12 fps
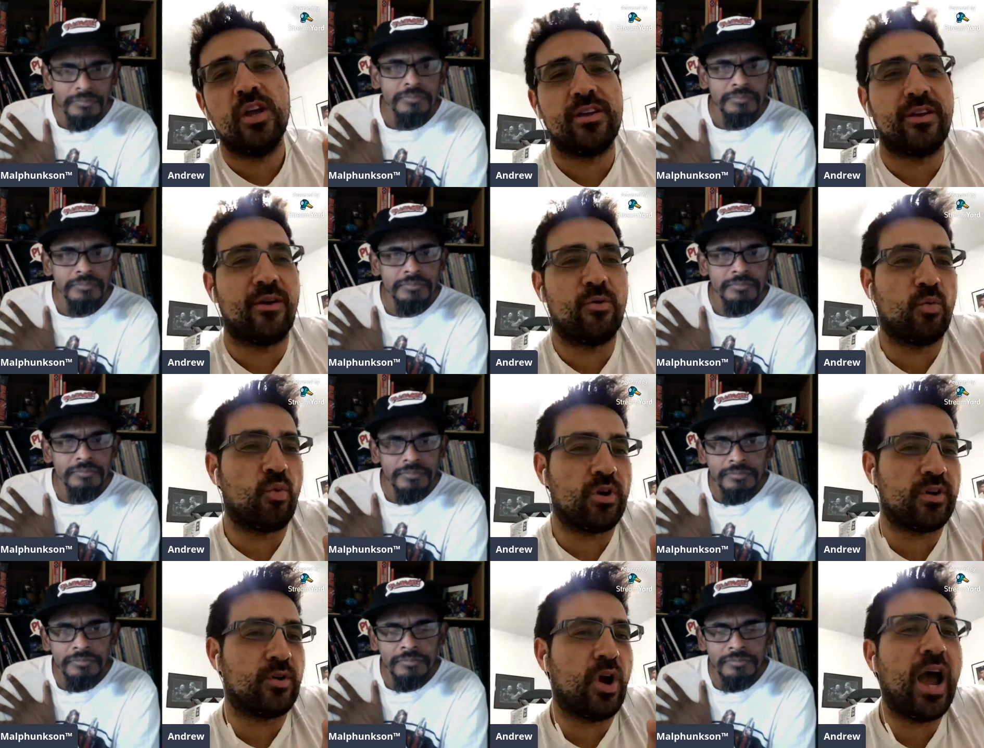Speaker 1: you know
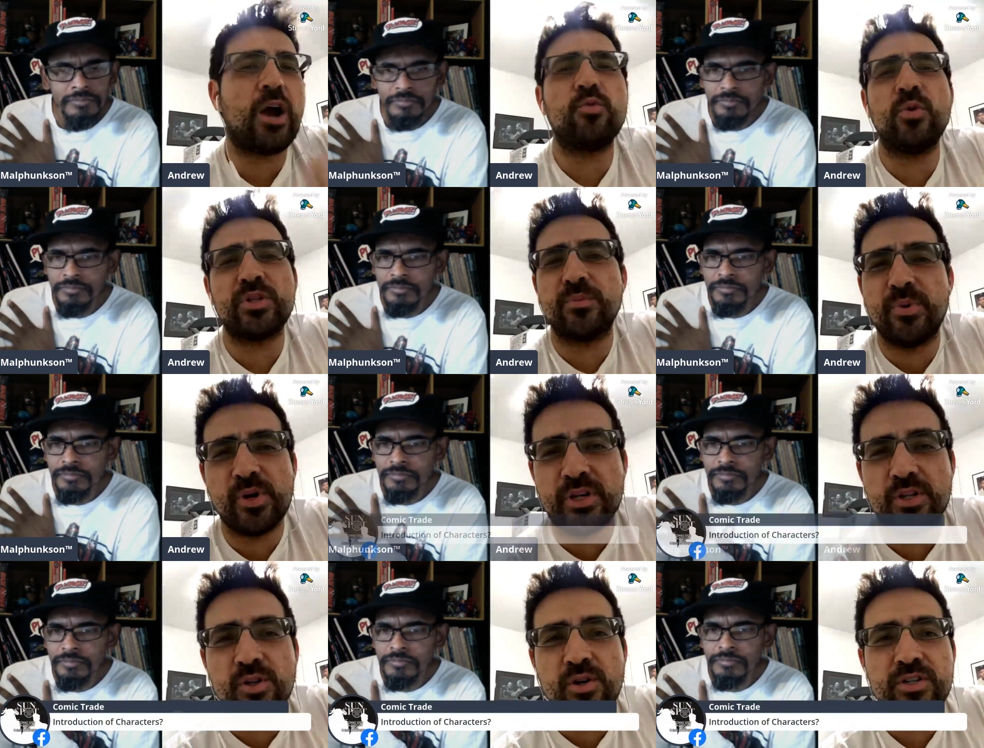what mm. how do we want the bully to
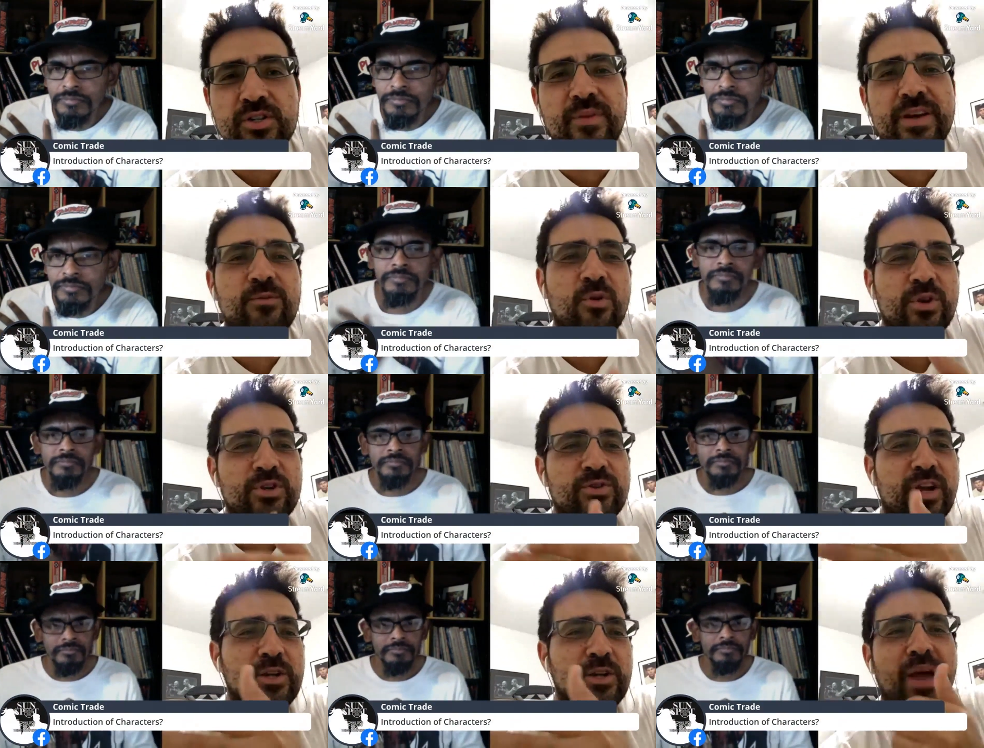look so i'm like well we try
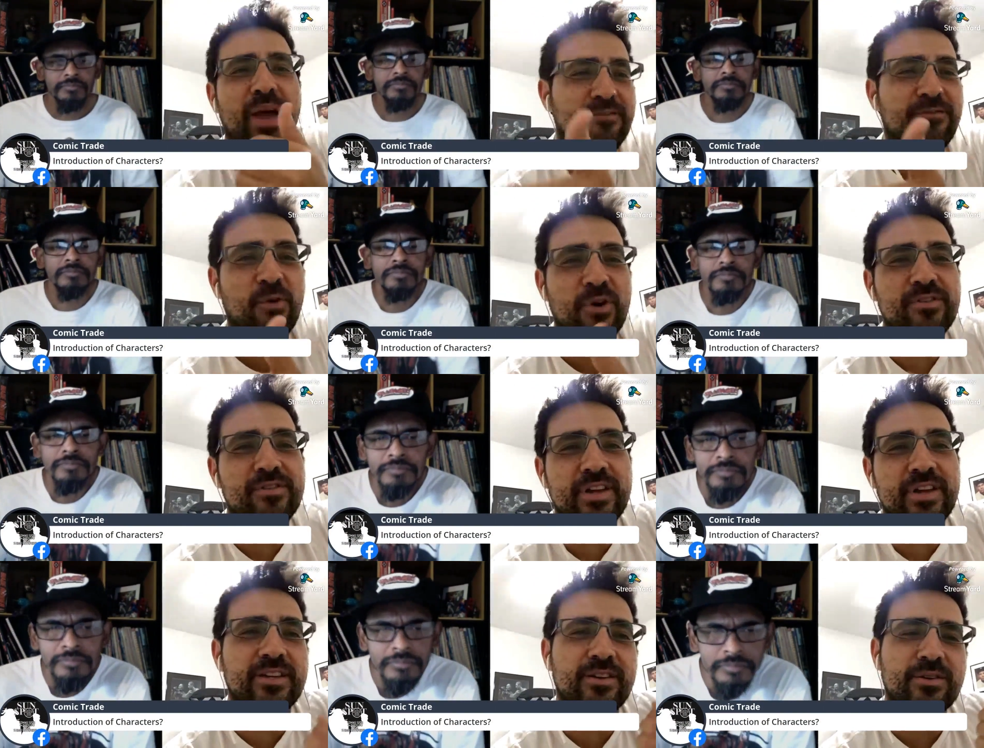to go back and forth
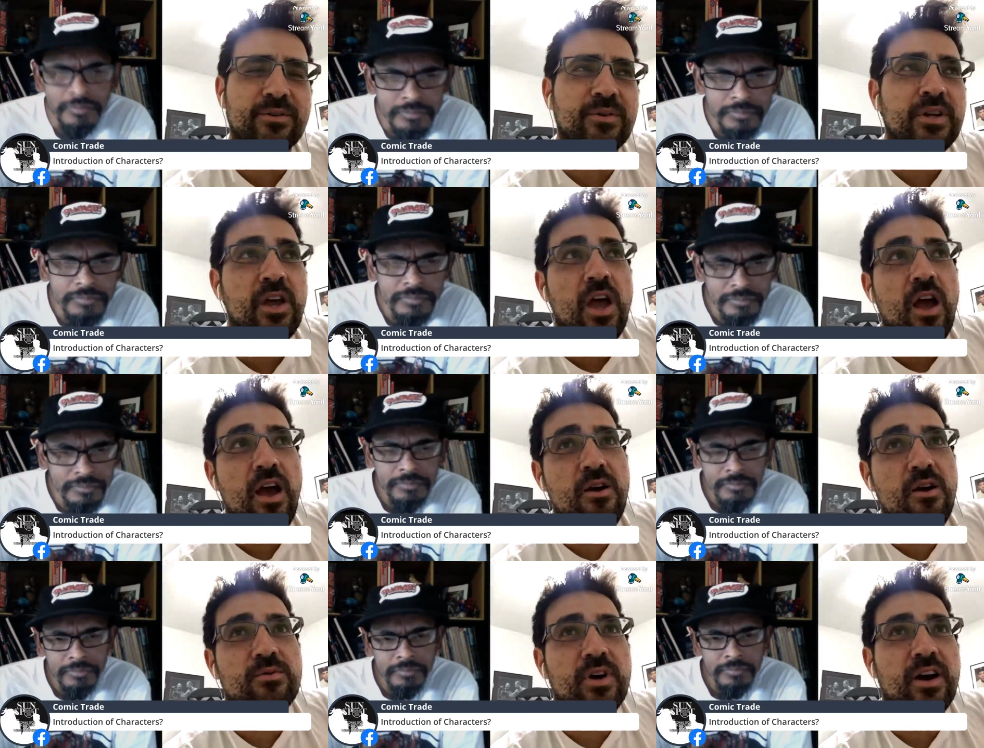like you know
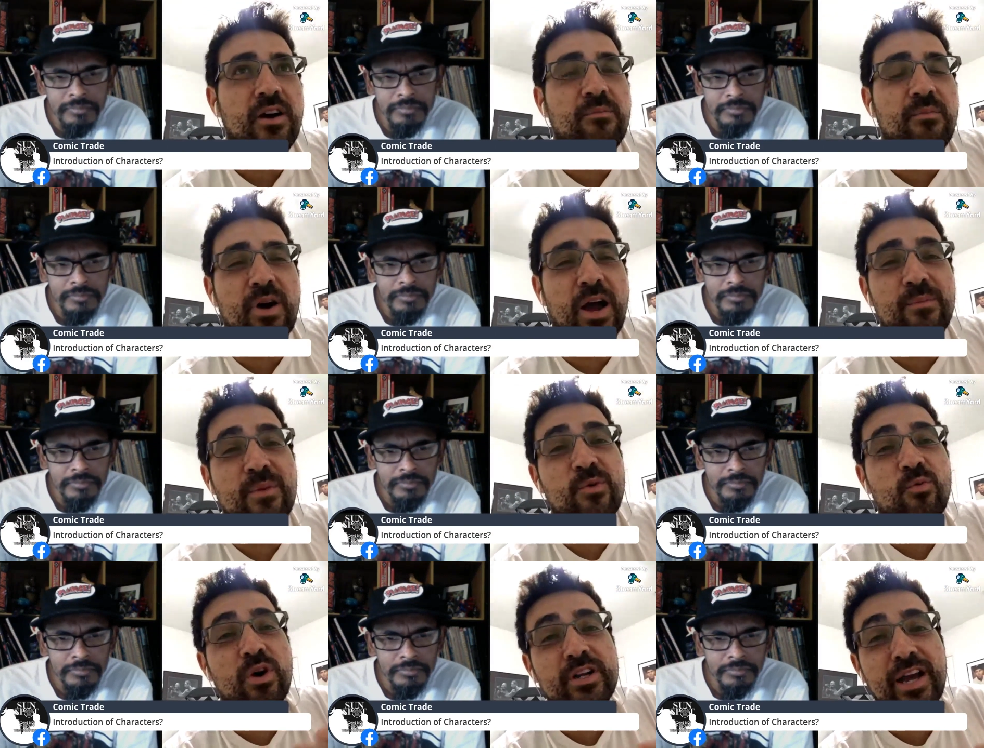oh, um, I remember
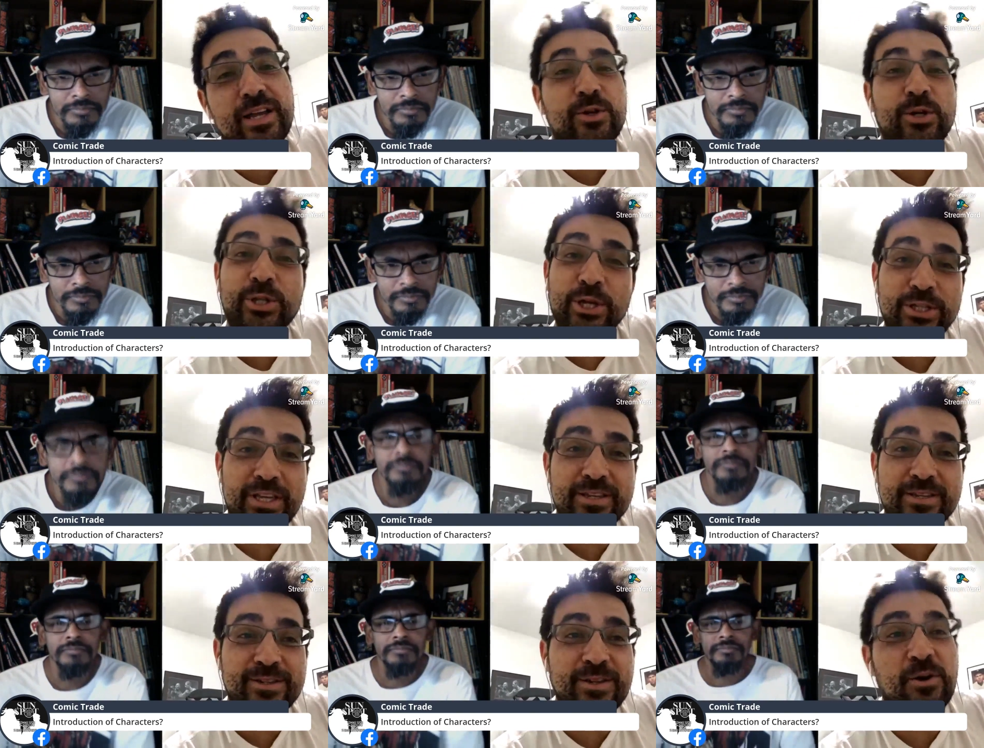one guy looking like
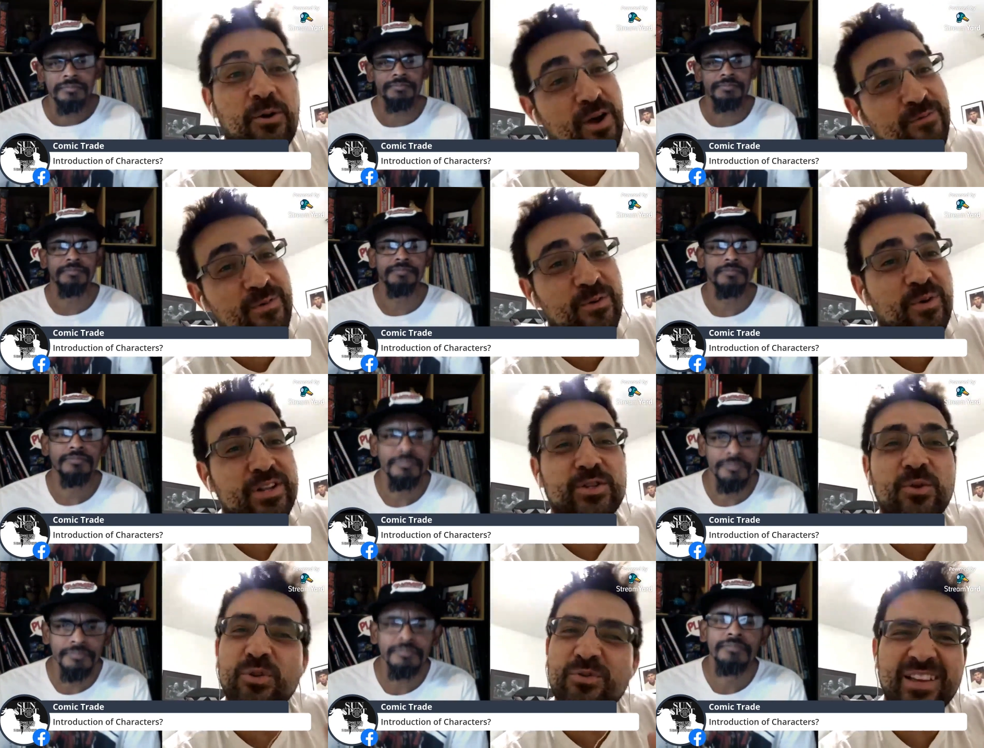this. You know, I remember one.
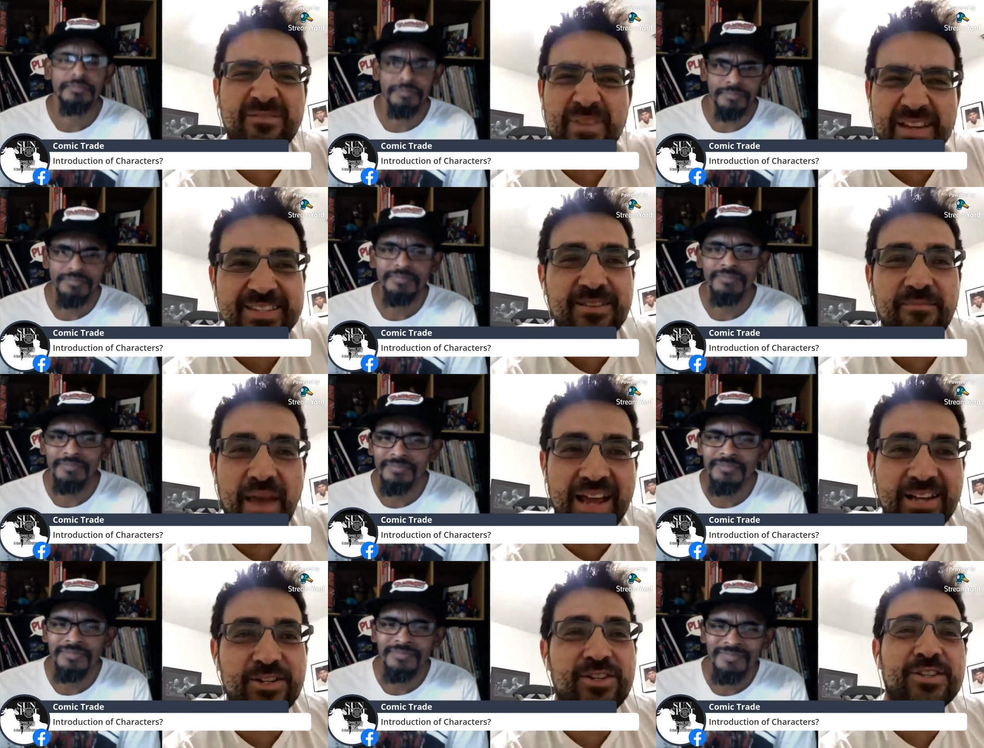So we'll like mix and
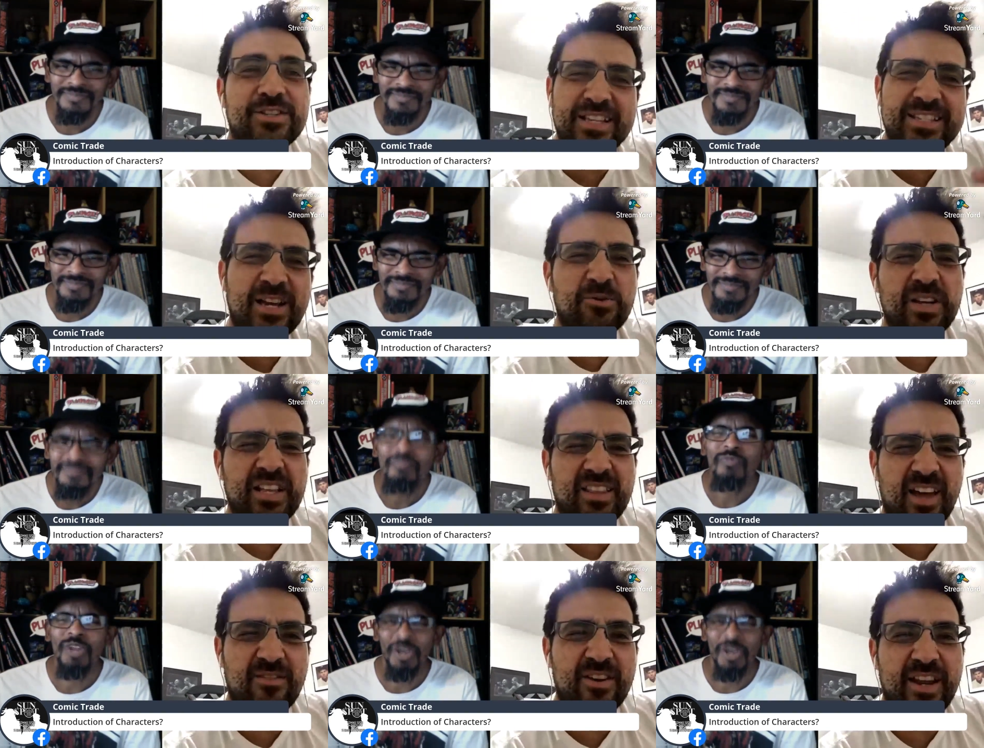match. That's how we'll get a
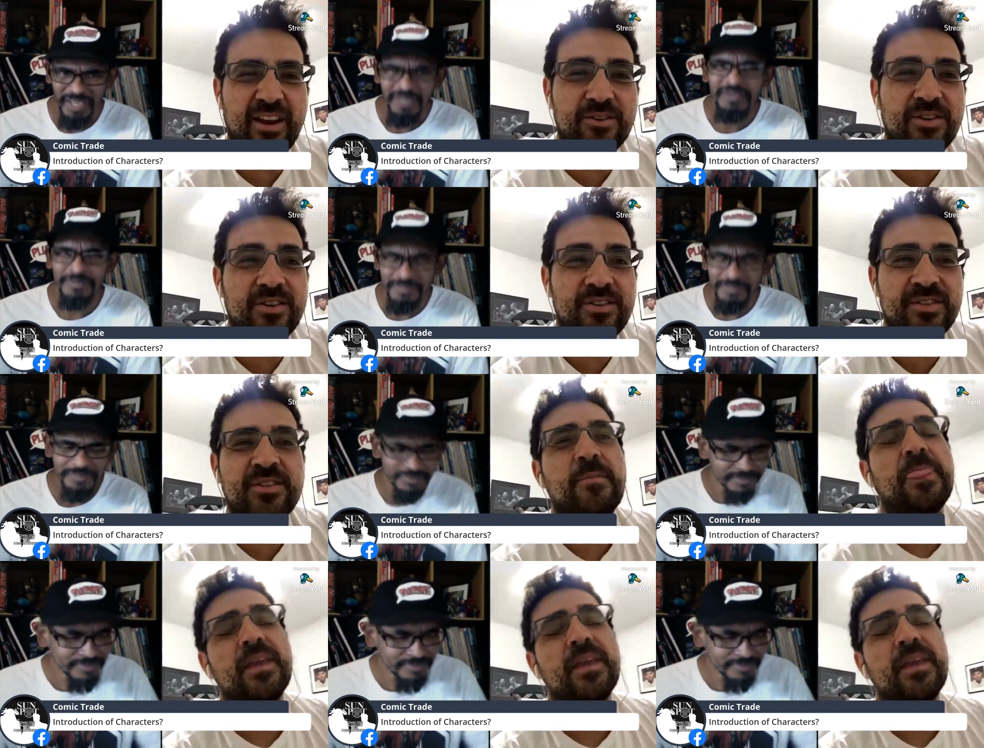lot okay. of our characters.